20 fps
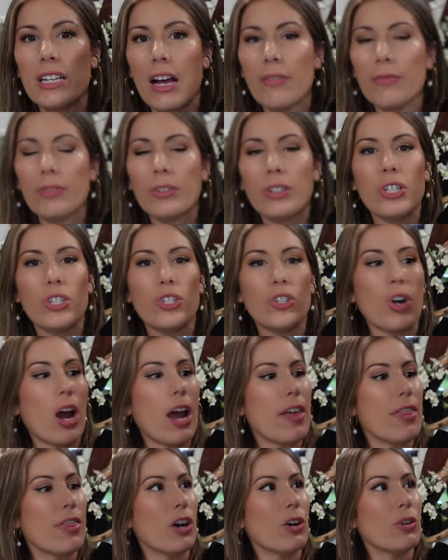definitely
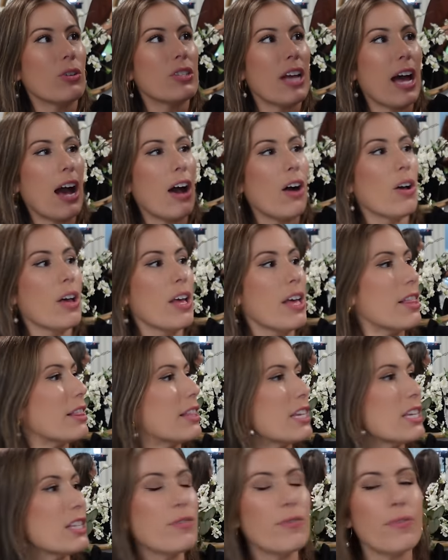try those out.
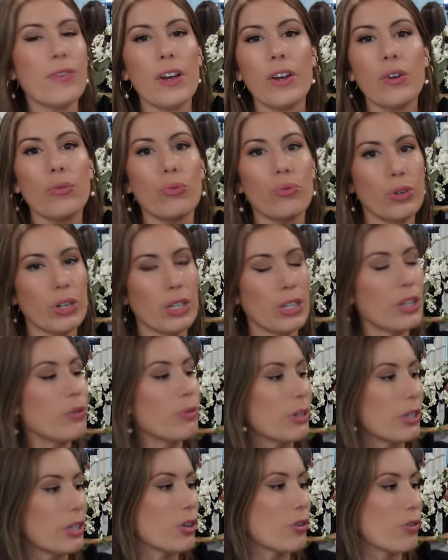These fit really,
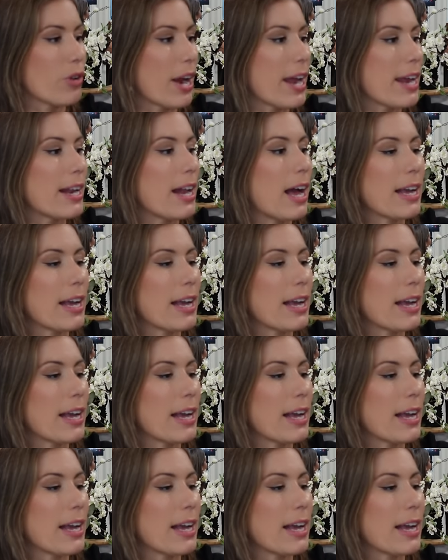really great.